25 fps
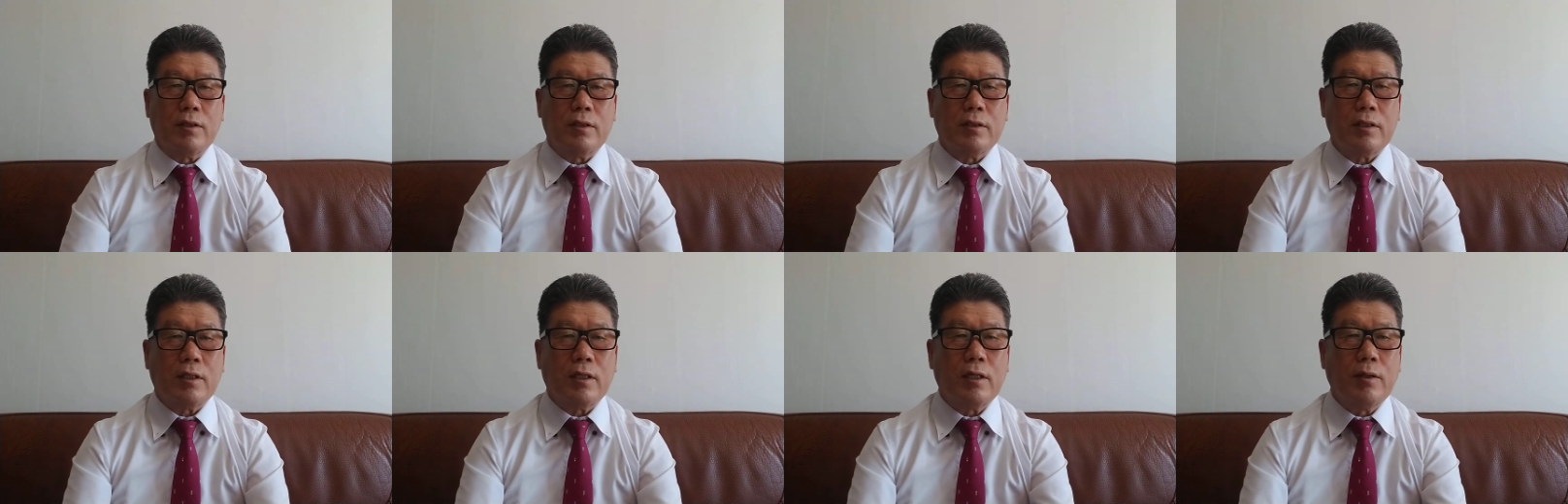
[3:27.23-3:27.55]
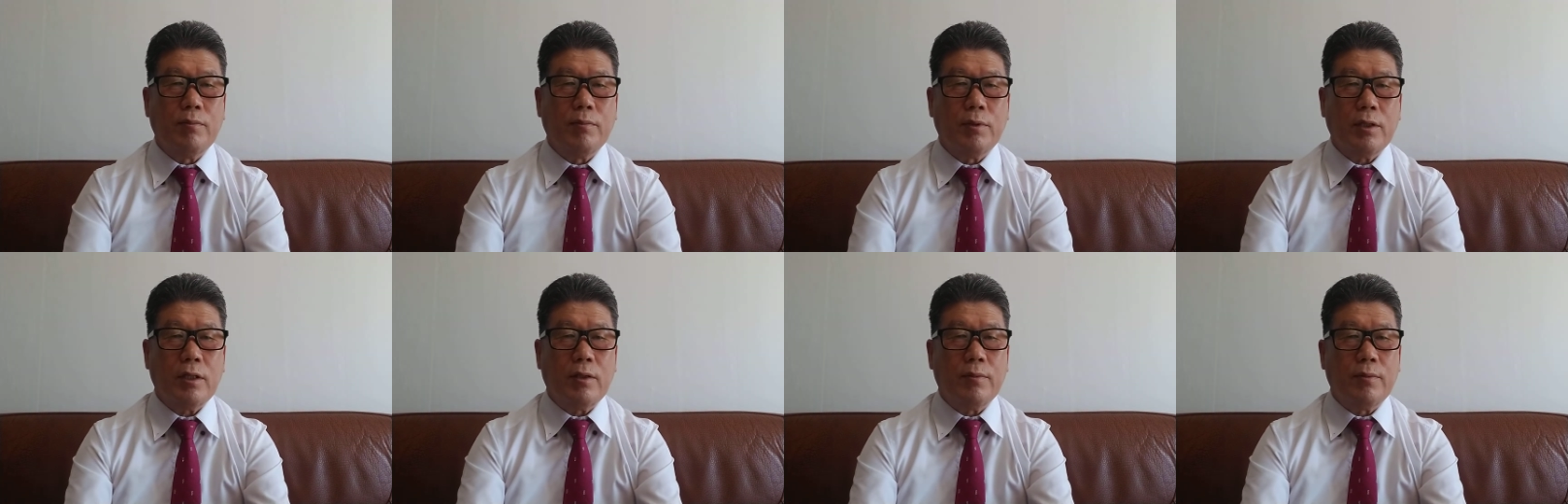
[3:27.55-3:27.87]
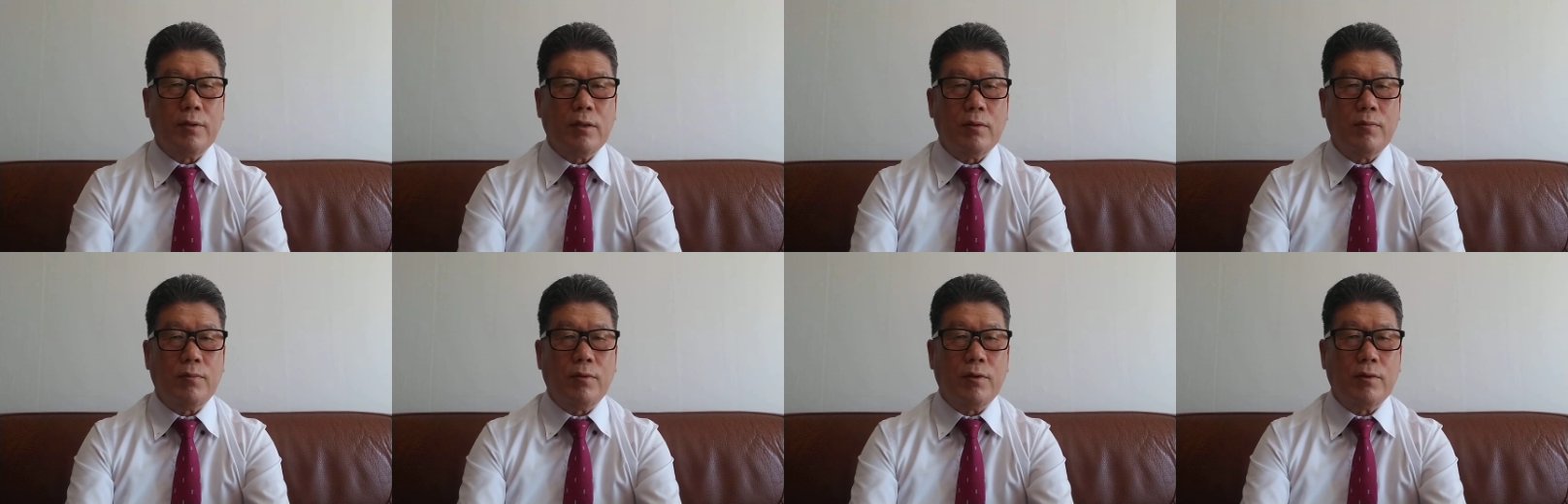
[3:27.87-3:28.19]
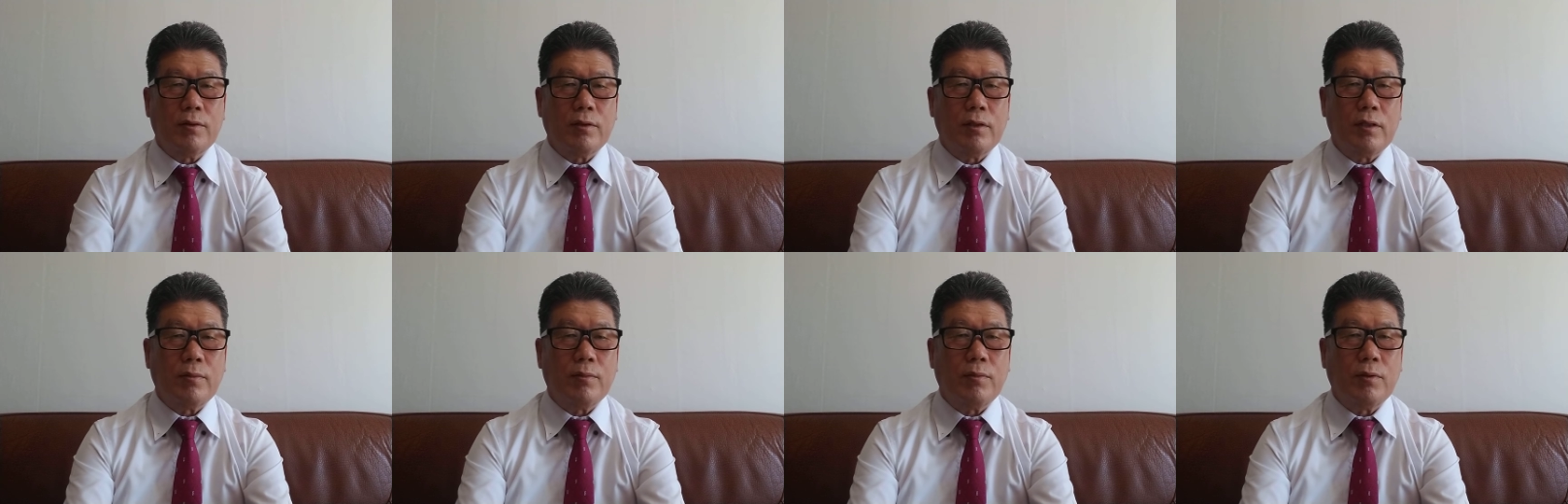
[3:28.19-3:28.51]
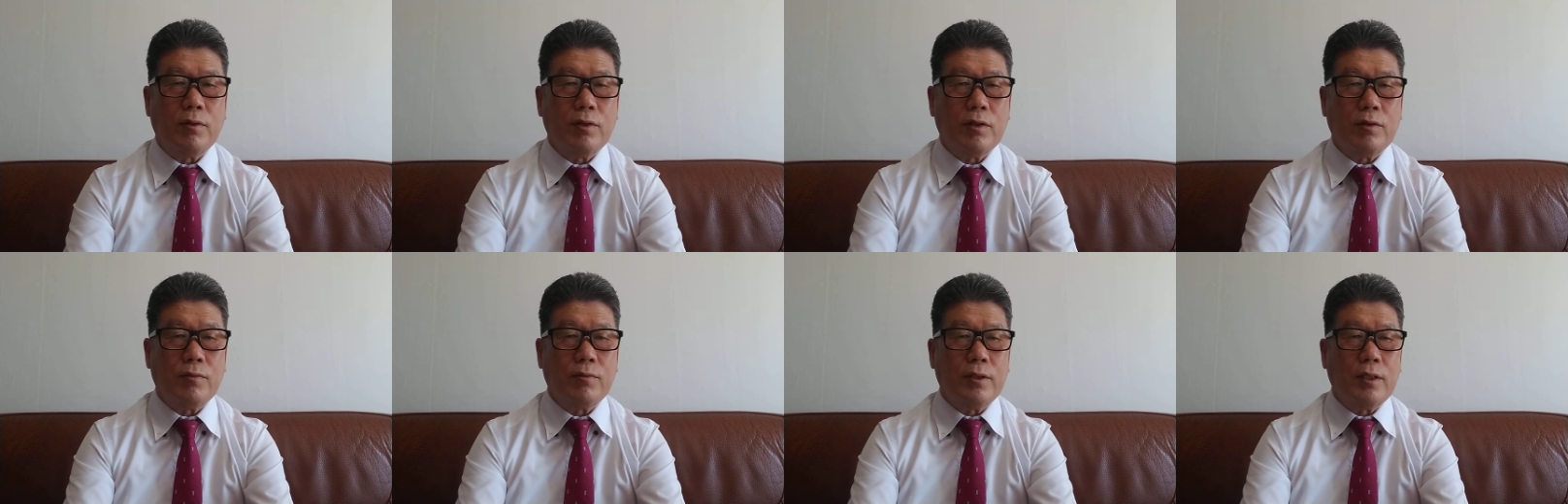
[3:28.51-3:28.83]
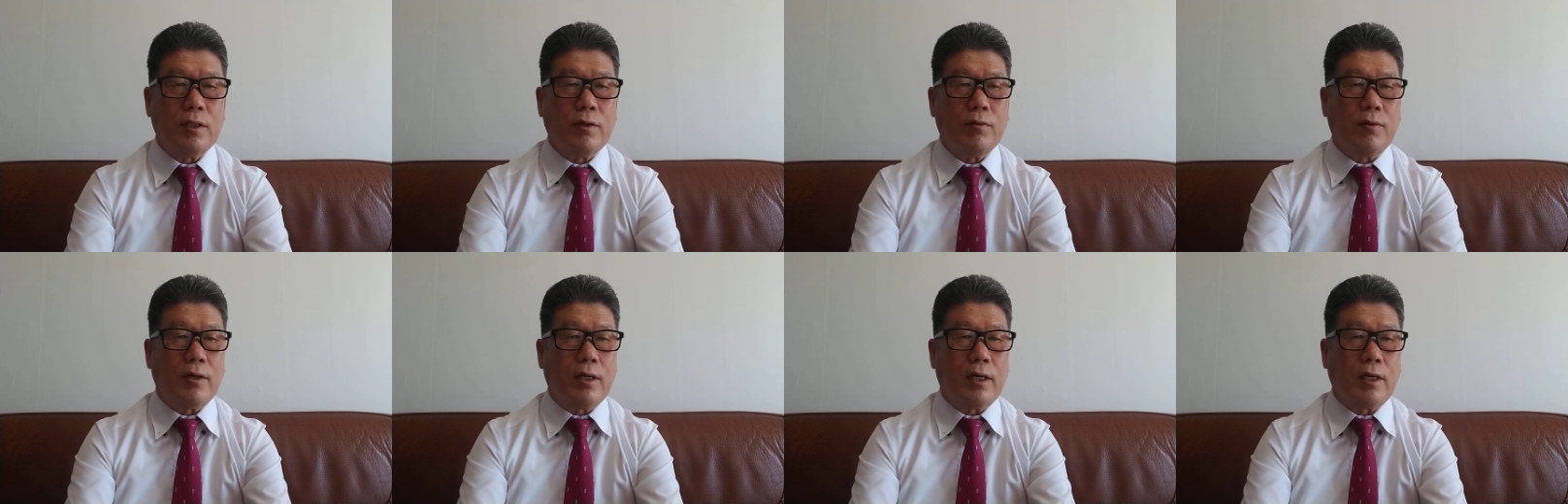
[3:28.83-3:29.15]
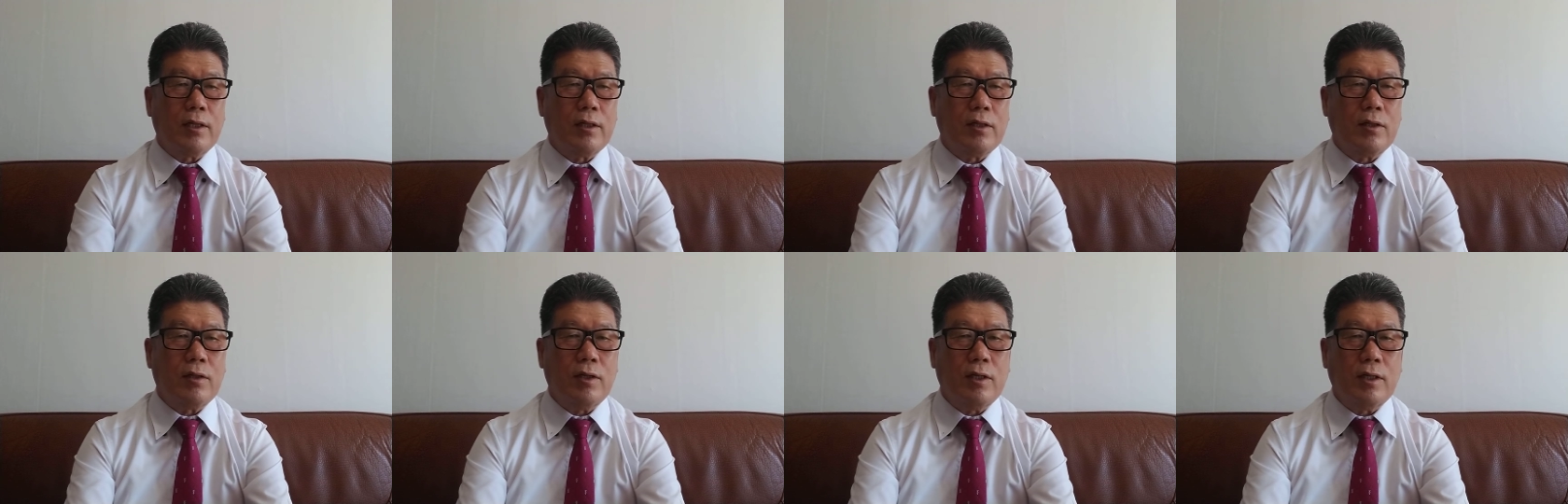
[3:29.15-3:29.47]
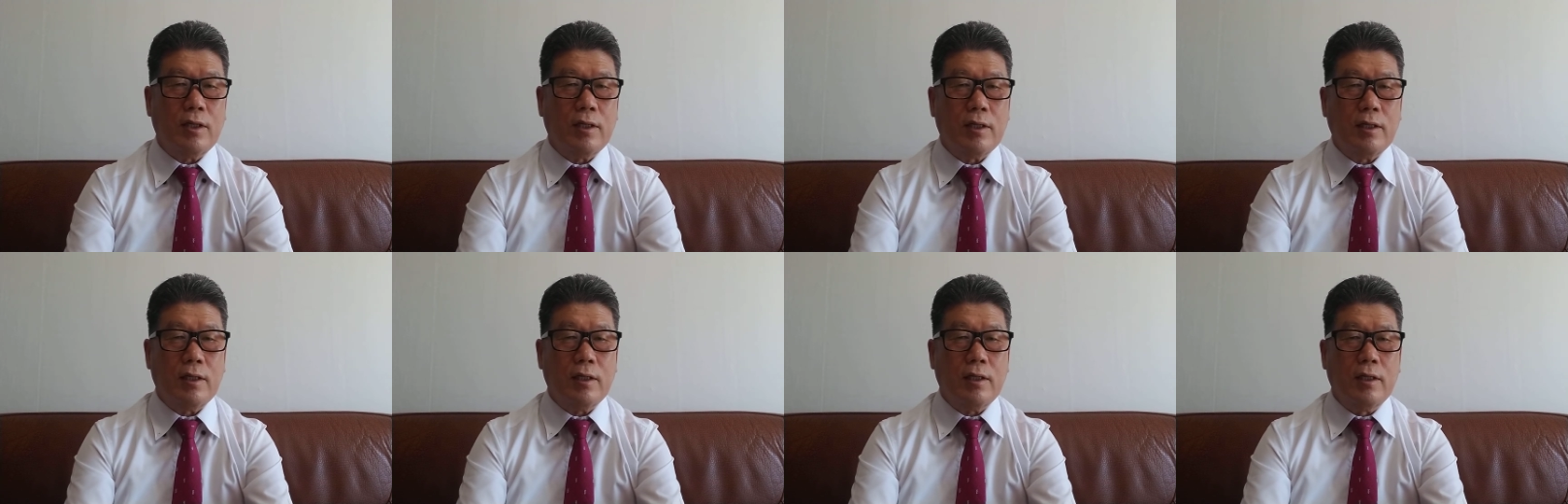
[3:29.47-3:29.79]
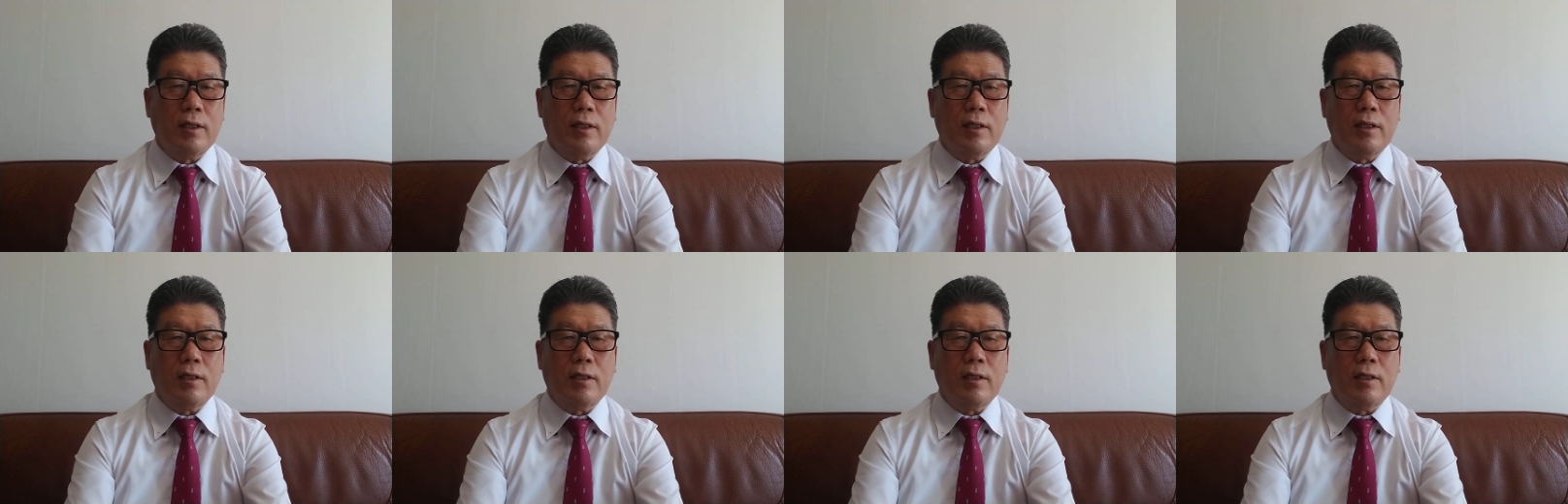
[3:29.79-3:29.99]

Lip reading: the convertible bond, the bond with warranty,